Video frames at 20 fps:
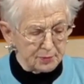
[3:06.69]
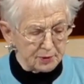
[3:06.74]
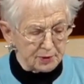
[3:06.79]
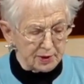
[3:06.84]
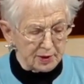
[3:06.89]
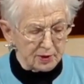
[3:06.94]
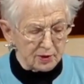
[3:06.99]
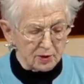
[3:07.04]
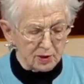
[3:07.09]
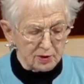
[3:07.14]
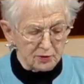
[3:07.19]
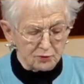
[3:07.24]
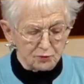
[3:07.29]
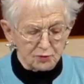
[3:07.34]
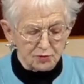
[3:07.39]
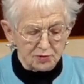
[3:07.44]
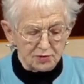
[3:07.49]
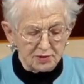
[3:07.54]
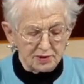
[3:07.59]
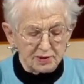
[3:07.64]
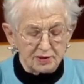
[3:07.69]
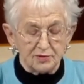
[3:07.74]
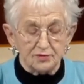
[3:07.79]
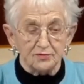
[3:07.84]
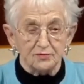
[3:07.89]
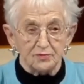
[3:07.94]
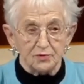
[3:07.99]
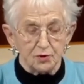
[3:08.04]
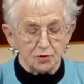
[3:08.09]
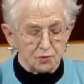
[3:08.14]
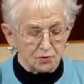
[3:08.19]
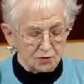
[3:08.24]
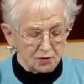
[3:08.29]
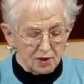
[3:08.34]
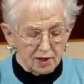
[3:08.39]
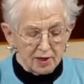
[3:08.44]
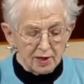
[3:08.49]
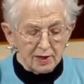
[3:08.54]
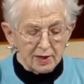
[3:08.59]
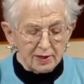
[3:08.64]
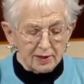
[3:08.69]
put our country's needs first,